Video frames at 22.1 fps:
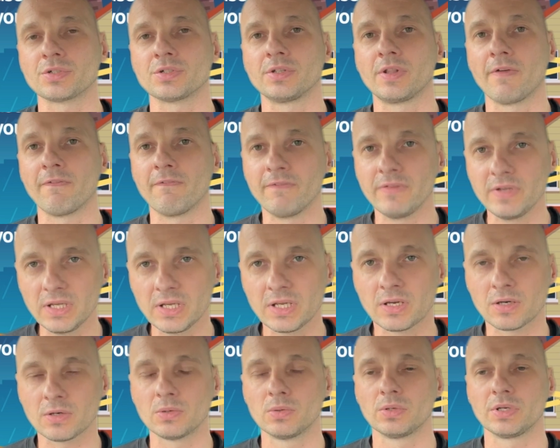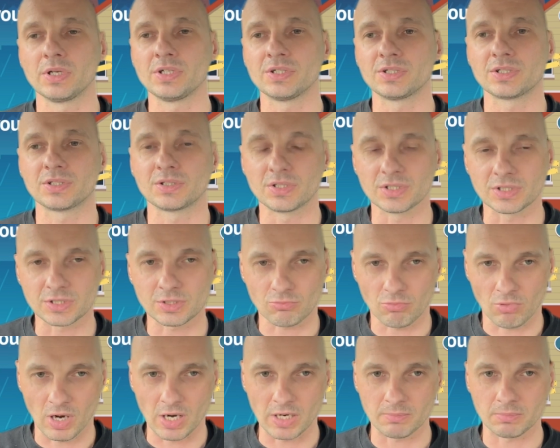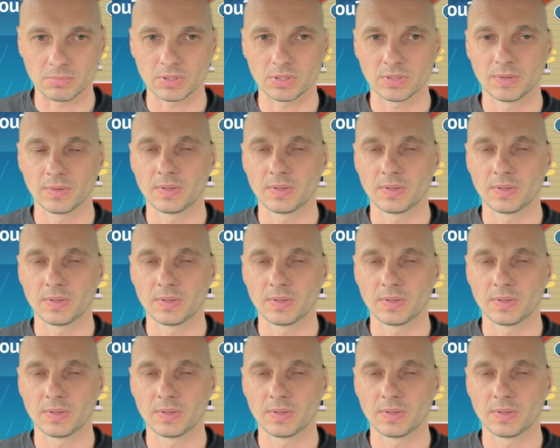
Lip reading: the vehicle is as described,